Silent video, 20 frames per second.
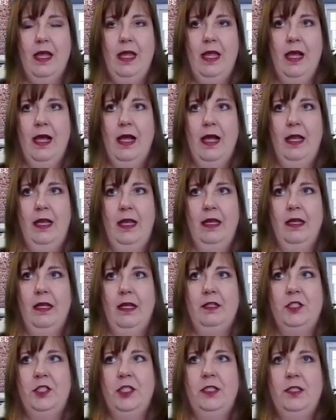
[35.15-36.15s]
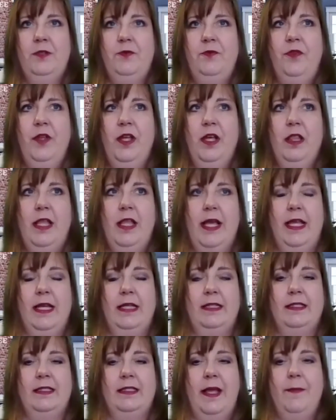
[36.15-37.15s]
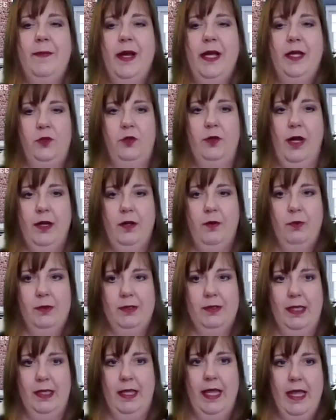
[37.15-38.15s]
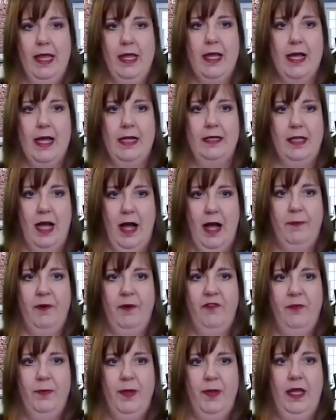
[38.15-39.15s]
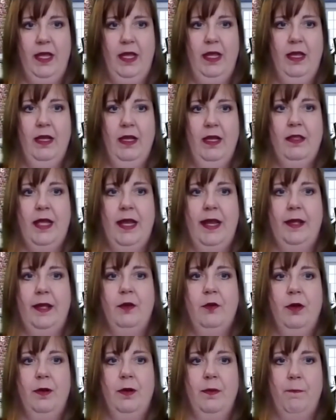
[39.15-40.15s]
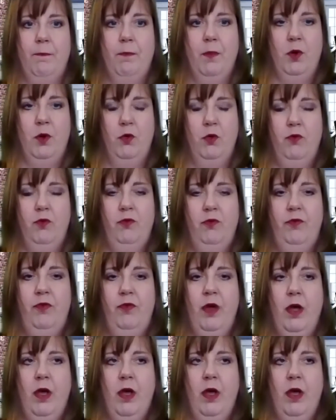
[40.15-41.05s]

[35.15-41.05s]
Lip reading: and just feel like a semi truck was laying on top of me that I couldn't move.